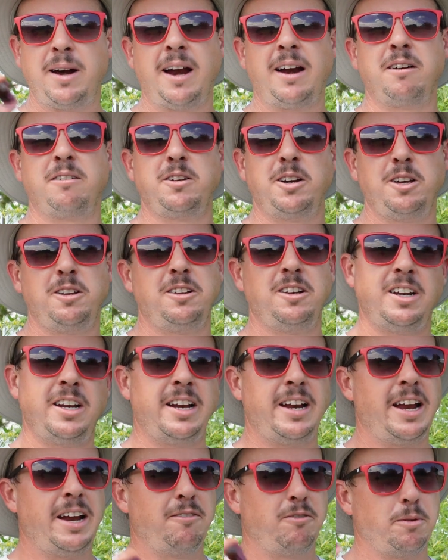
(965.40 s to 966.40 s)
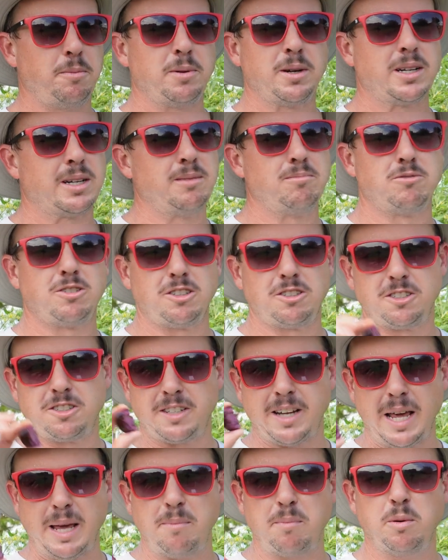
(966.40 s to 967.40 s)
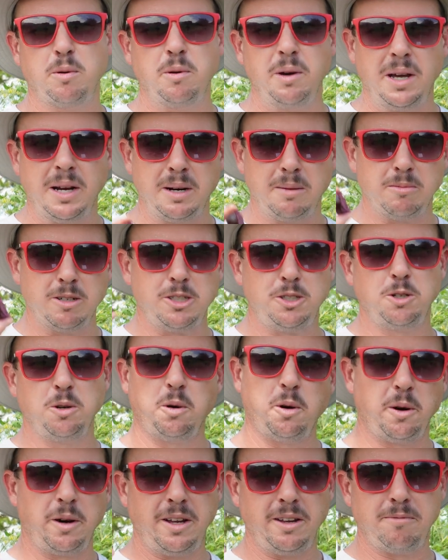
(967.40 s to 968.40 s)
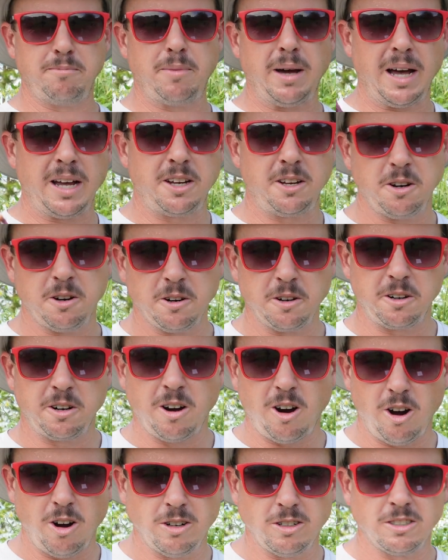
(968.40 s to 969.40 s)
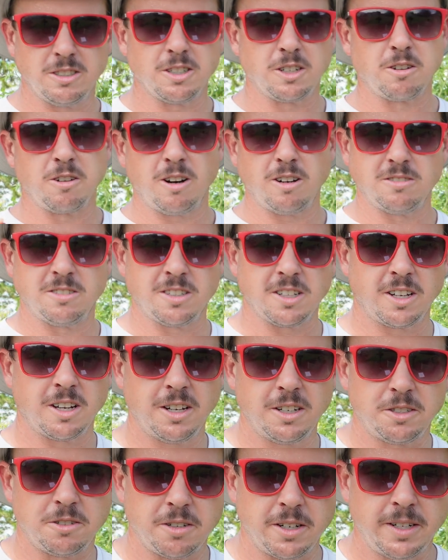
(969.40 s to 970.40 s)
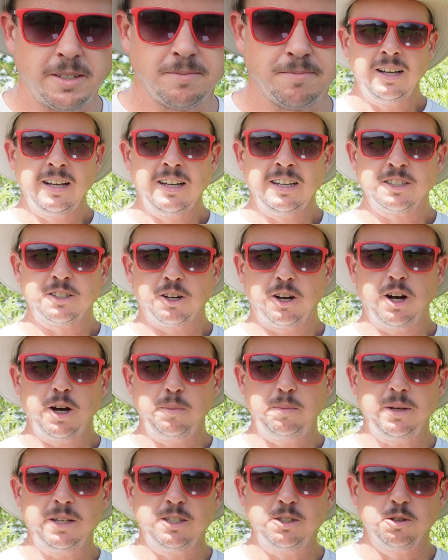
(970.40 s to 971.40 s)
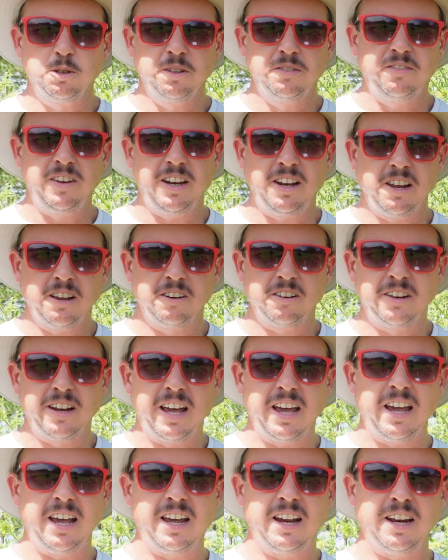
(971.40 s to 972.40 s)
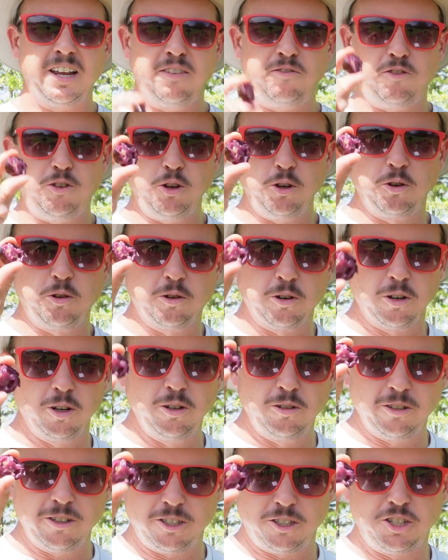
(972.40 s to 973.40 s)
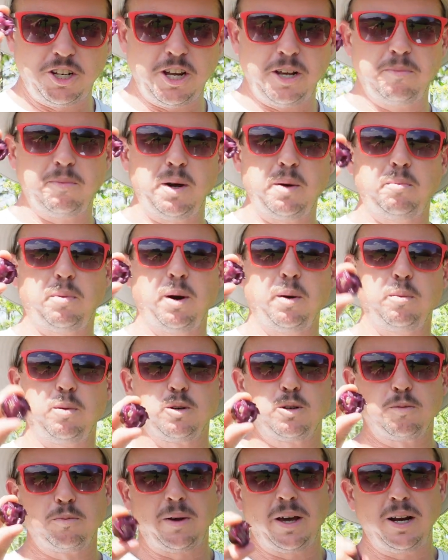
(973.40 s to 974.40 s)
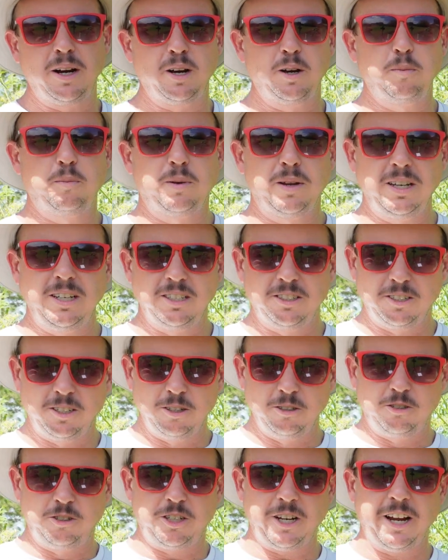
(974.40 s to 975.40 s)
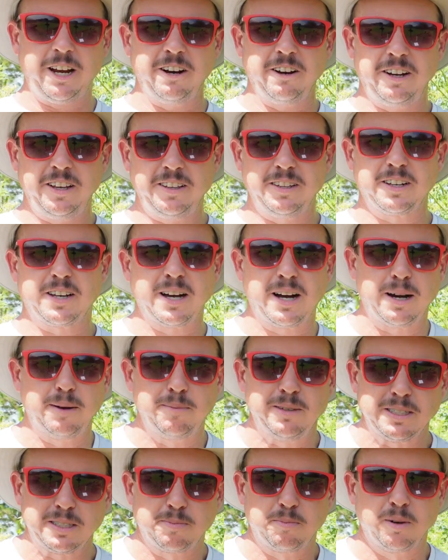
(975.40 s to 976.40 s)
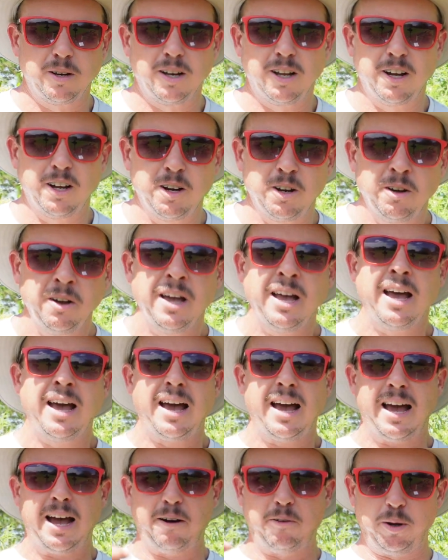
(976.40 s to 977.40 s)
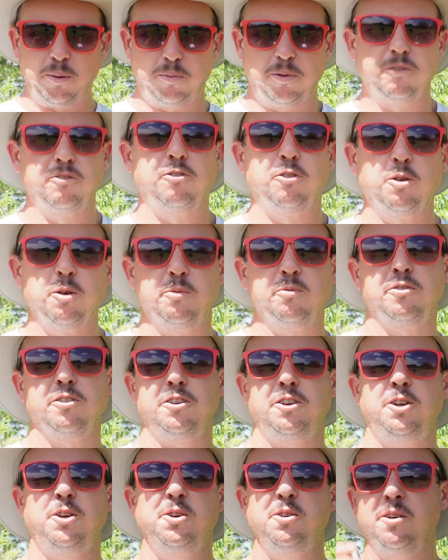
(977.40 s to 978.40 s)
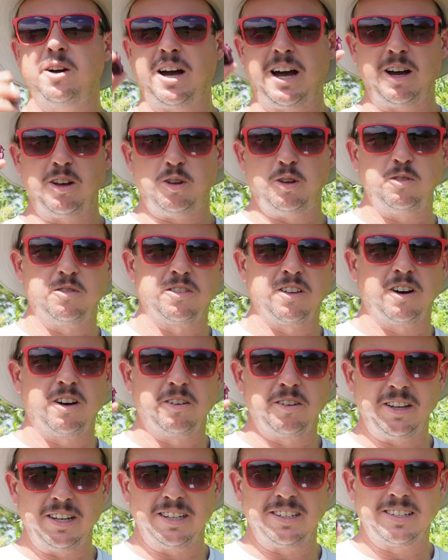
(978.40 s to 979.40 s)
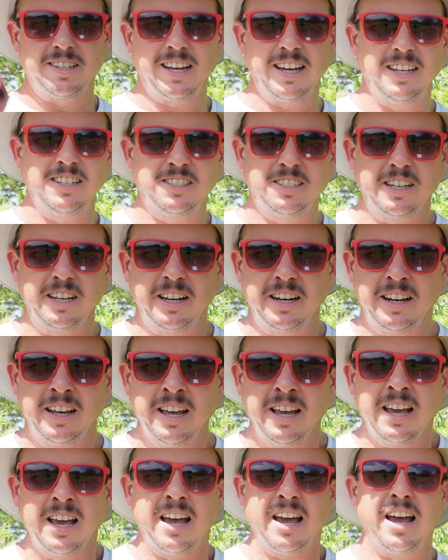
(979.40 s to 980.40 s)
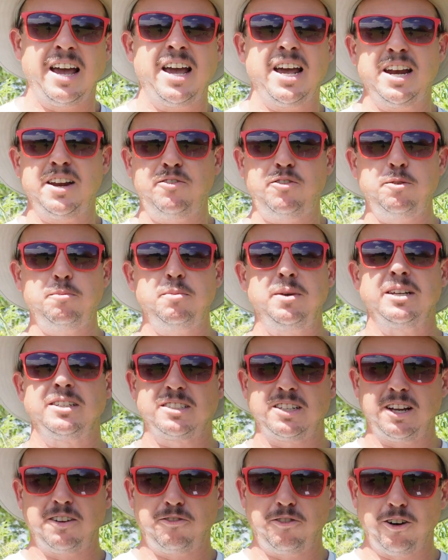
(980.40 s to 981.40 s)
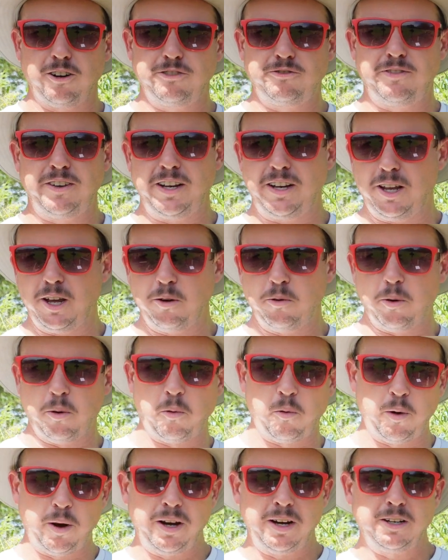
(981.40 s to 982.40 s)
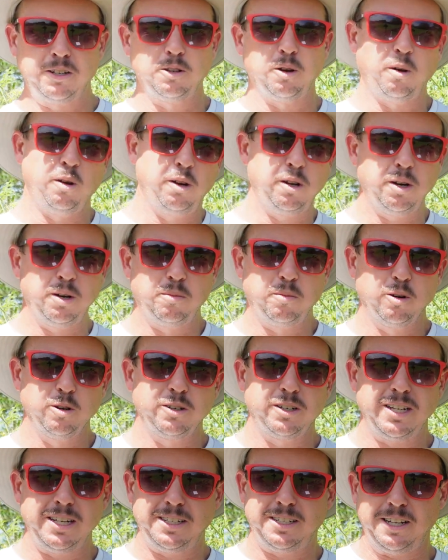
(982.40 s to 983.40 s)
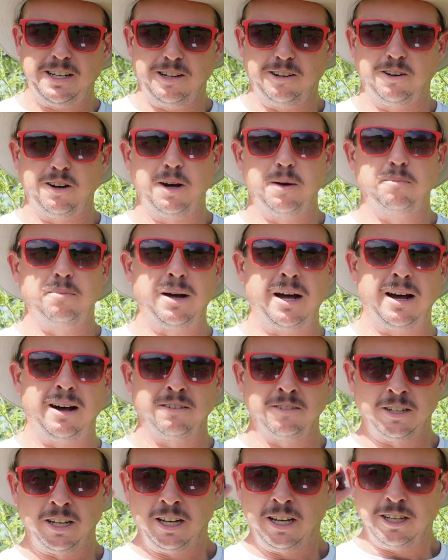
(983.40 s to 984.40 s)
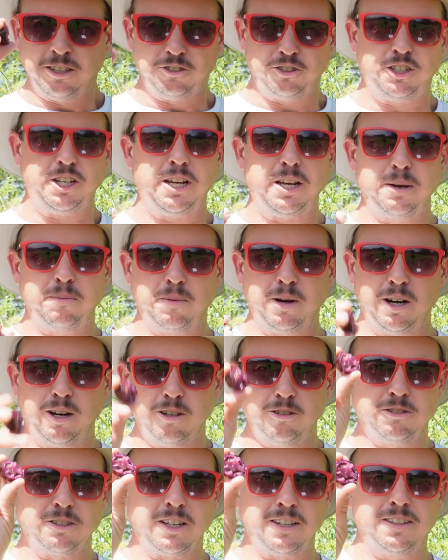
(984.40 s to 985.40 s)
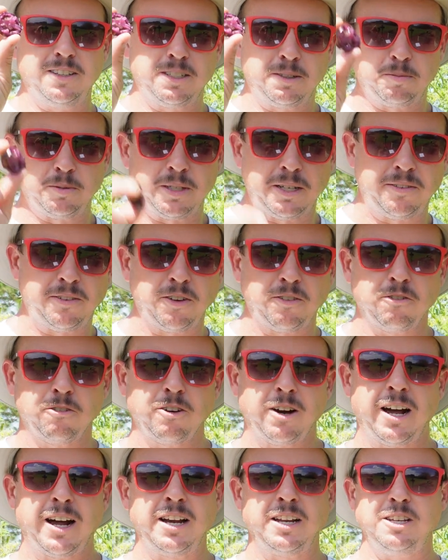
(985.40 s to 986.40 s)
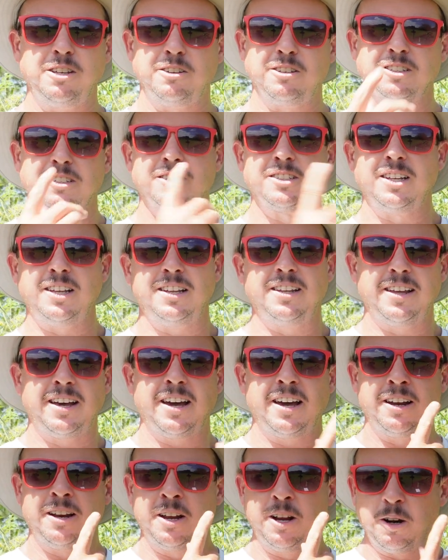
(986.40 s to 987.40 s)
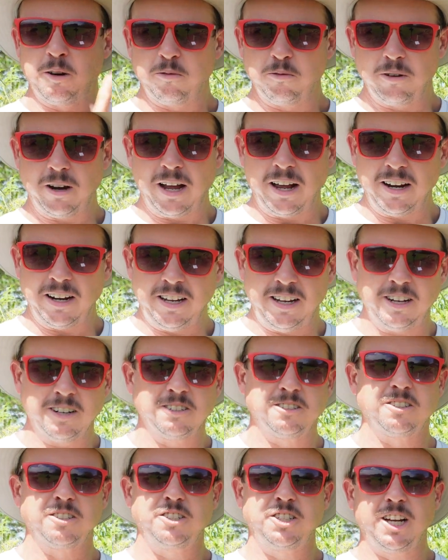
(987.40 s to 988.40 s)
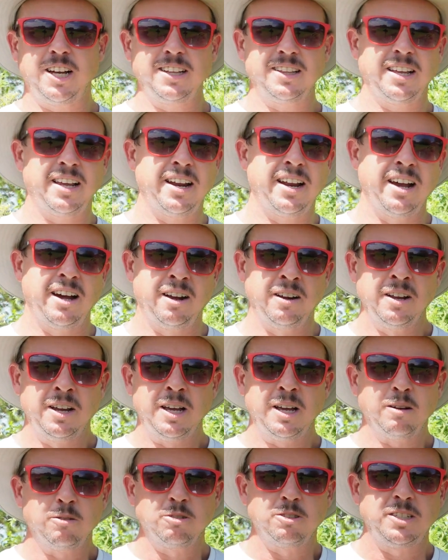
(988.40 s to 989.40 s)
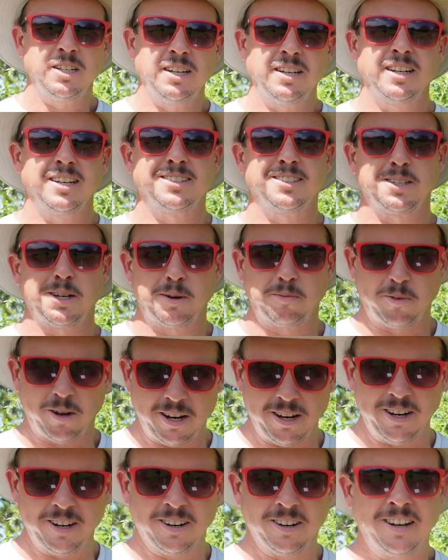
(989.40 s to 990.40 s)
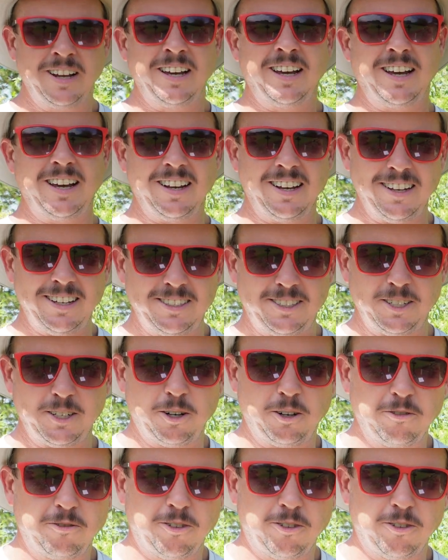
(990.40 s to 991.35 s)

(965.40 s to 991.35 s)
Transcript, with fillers: I don't know that it ever becomes a staple in a majority of backyard gardens across the country. So I hope you enjoyed the video today and if you grew this GMO purple tomato, please do share in the comments below how it performed for you, how you thought it tasted. And if you missed that first video where we went into a little more detail about GMOs and this specific variety, you can see that right here. So check that out and we'll see you next time right here at Lazy Dog